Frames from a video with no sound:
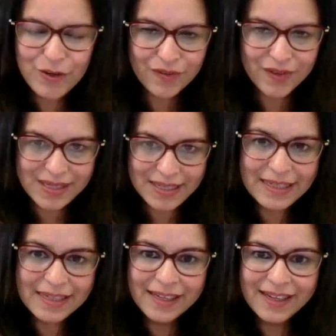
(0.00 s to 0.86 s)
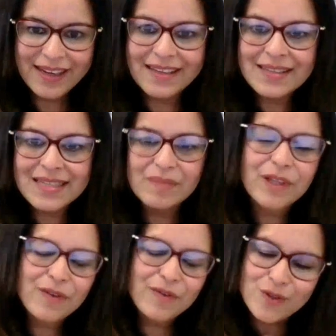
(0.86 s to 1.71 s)
longevity? And
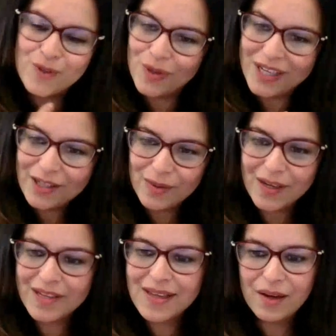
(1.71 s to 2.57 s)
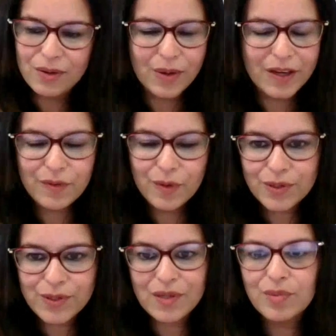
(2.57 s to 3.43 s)
something which is unique to us, how do I
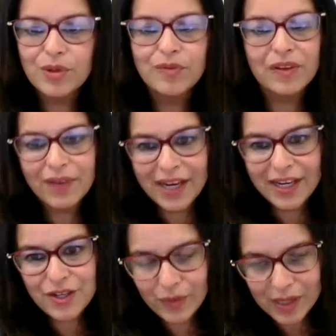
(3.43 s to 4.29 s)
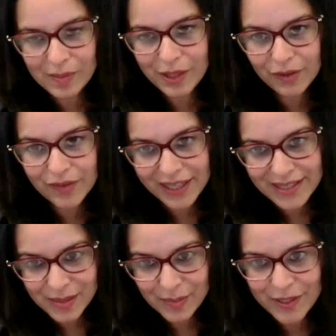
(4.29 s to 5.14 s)
focus on improving financial well-being of our
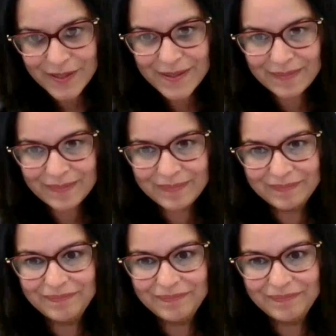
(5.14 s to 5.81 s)
customers?